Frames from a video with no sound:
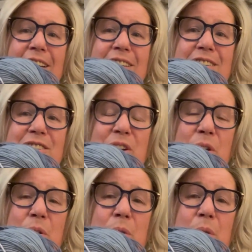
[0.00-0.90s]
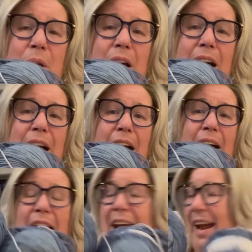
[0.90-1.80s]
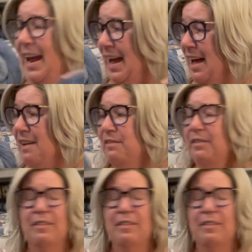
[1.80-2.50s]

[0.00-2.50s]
So, and I have,